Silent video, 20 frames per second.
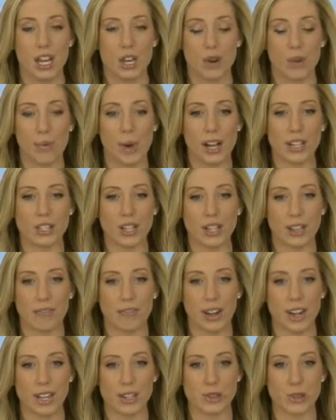You're watching the
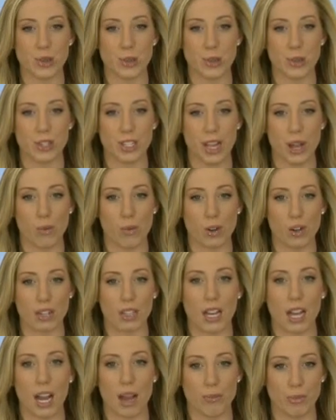Financial News
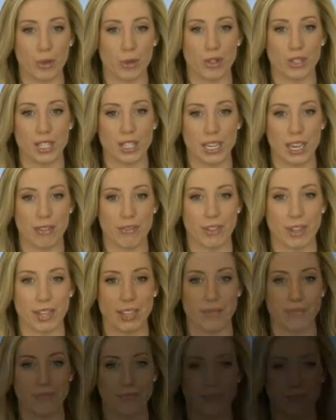Network. I'm Christy Duffy.